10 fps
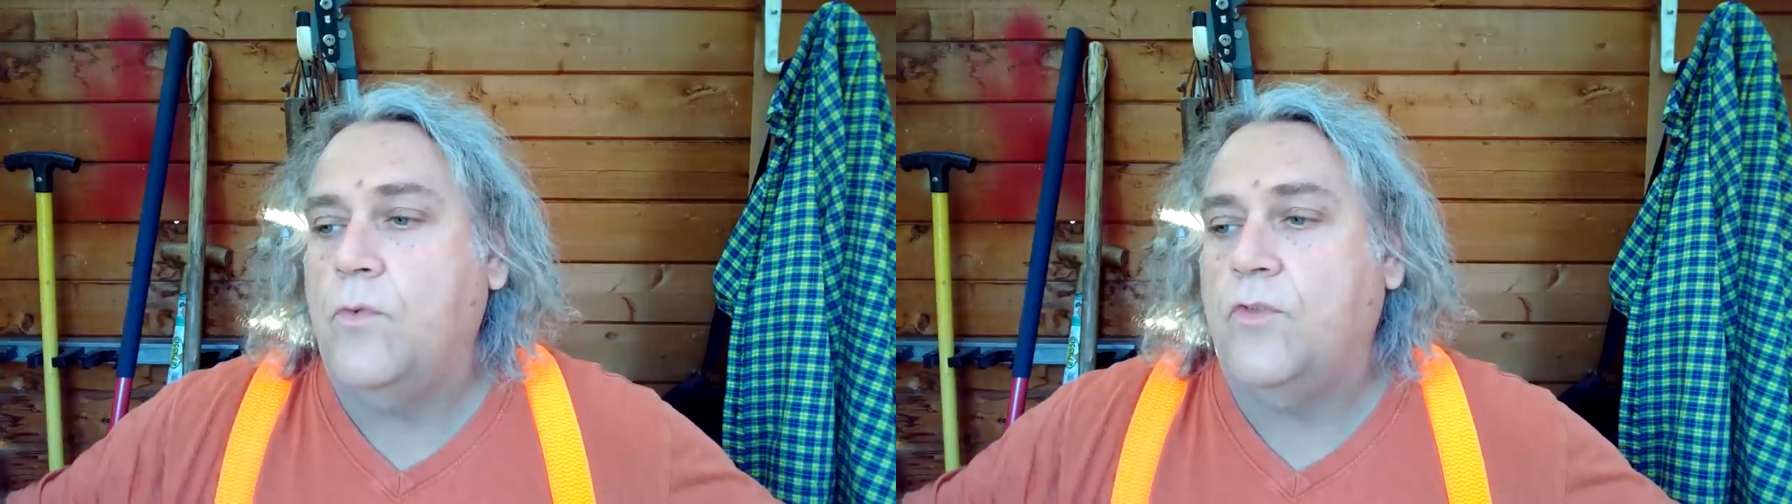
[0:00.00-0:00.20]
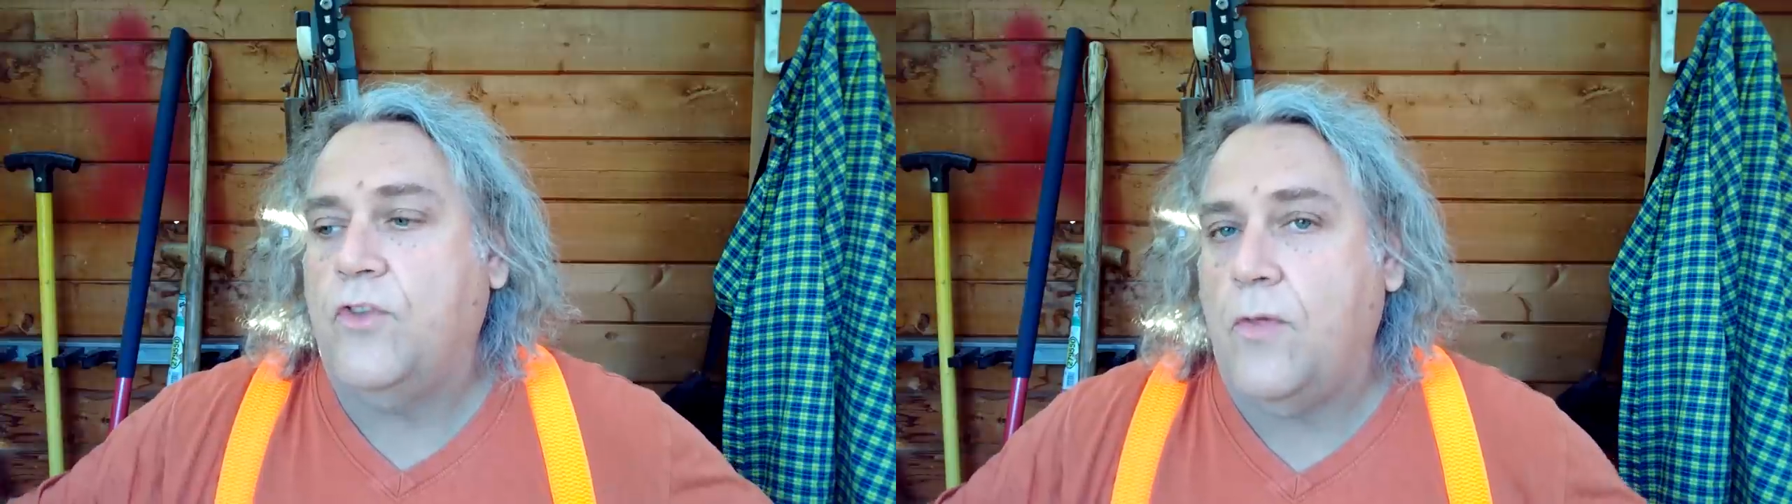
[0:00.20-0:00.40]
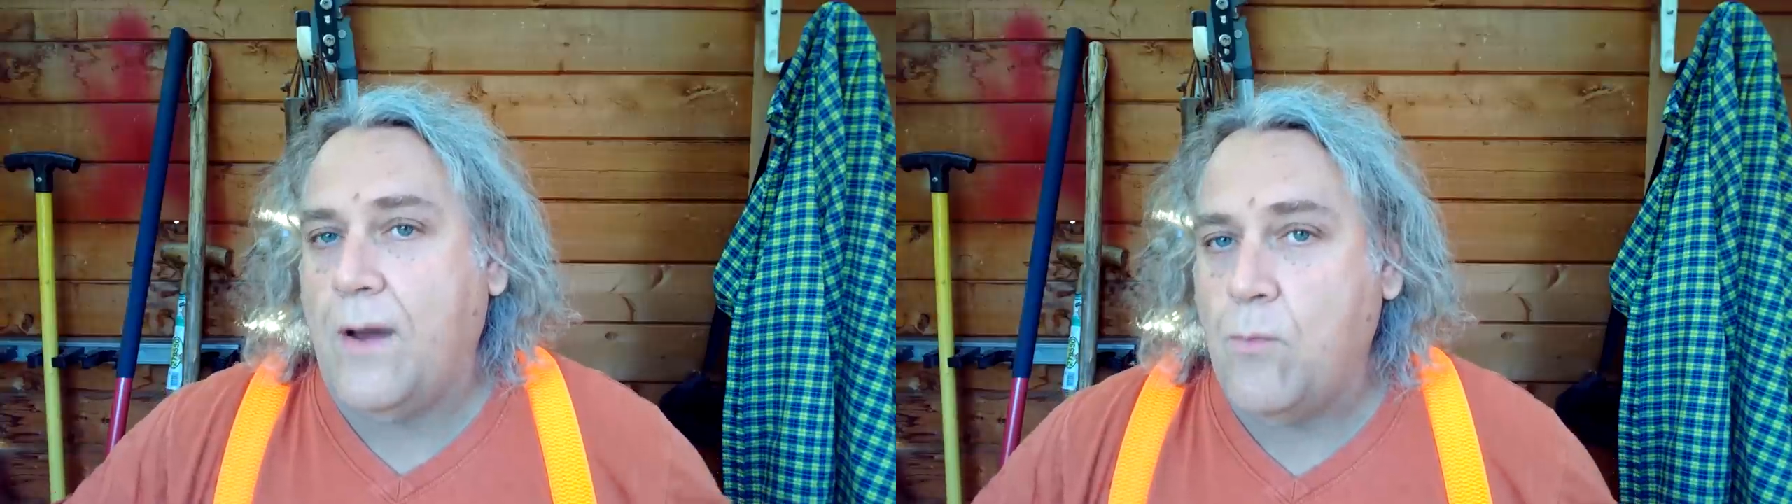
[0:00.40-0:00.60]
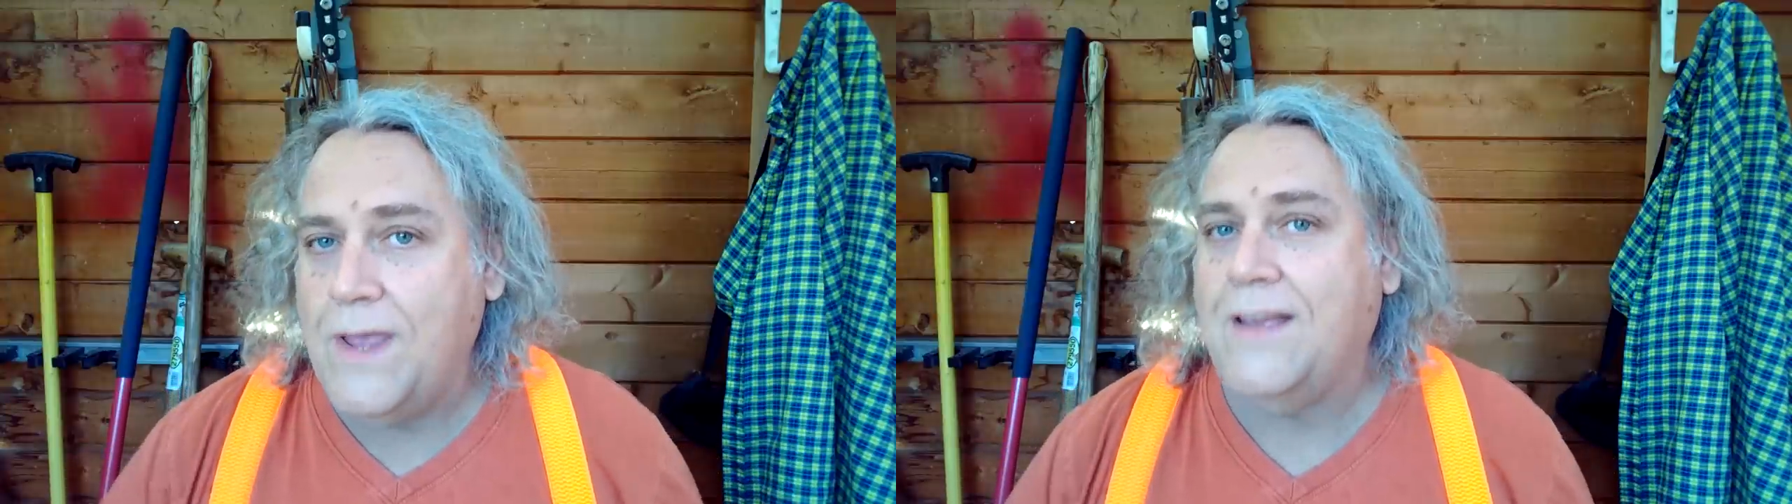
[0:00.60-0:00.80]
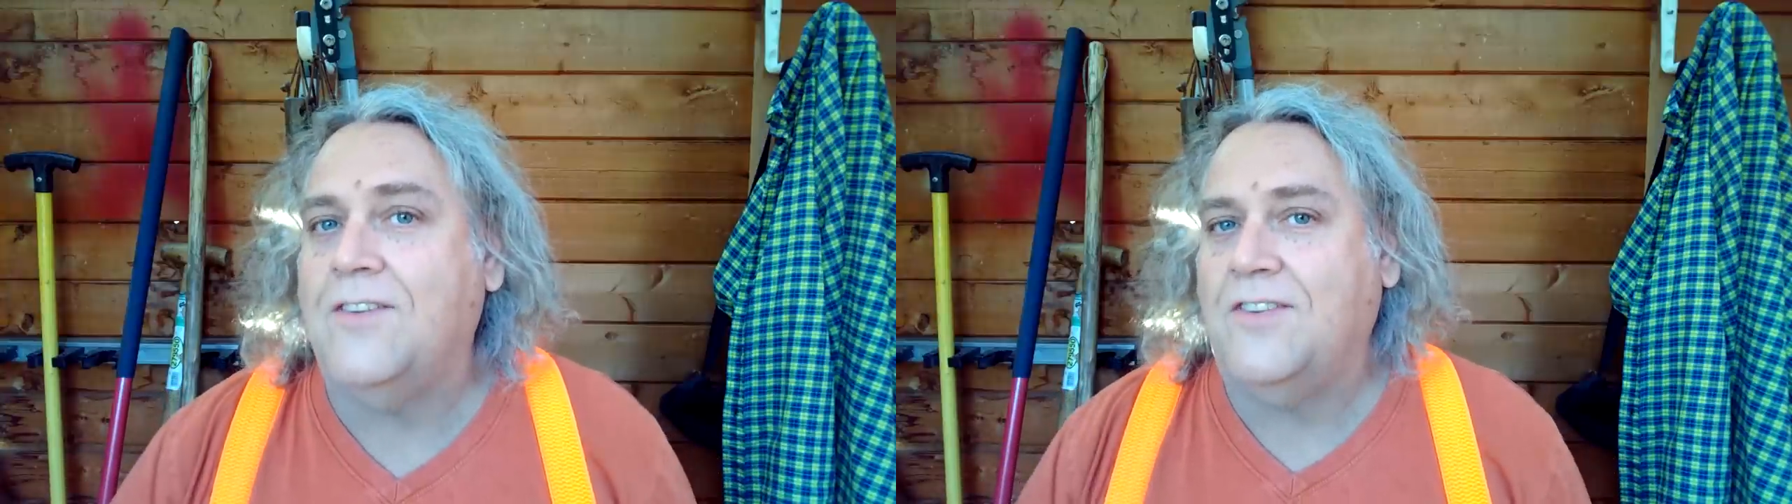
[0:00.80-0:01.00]
so that
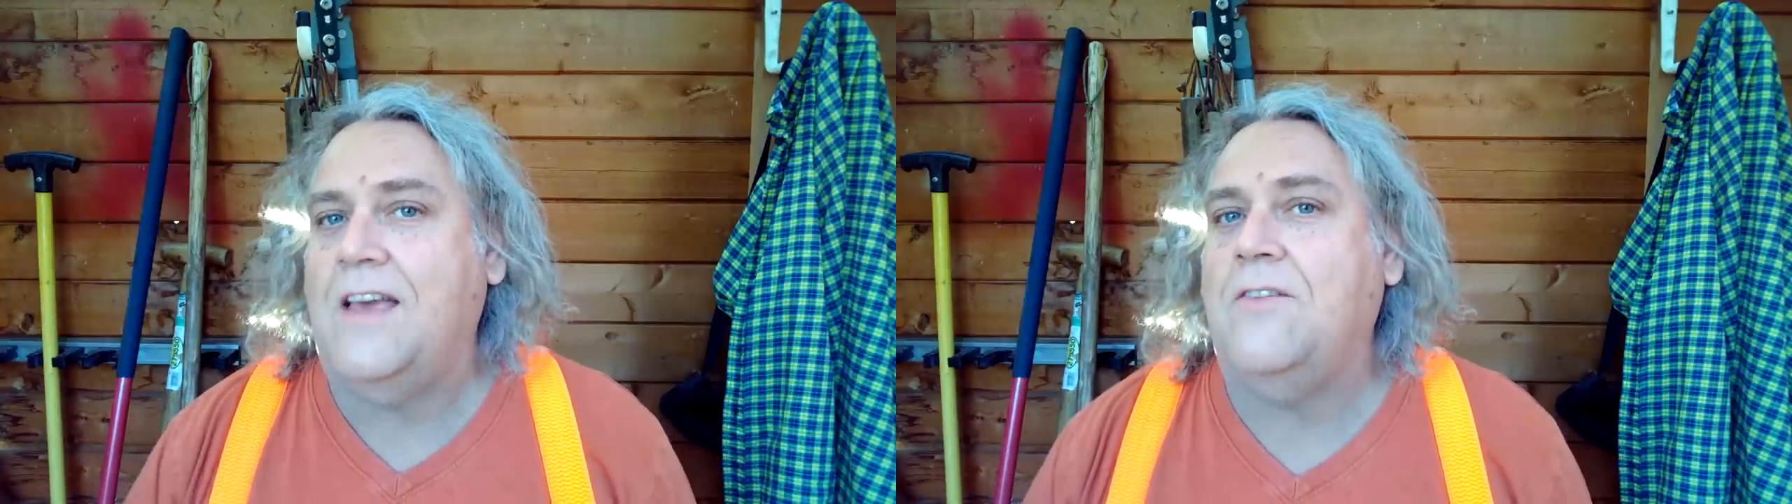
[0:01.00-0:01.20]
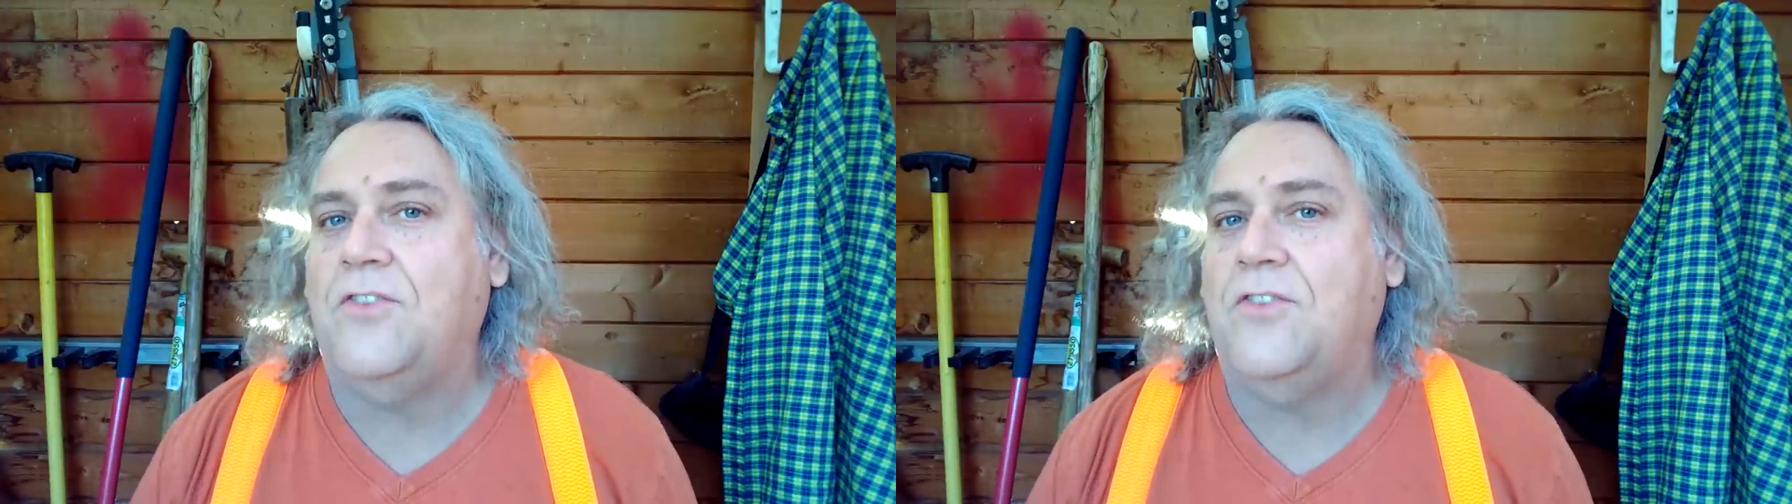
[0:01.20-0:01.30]
we can save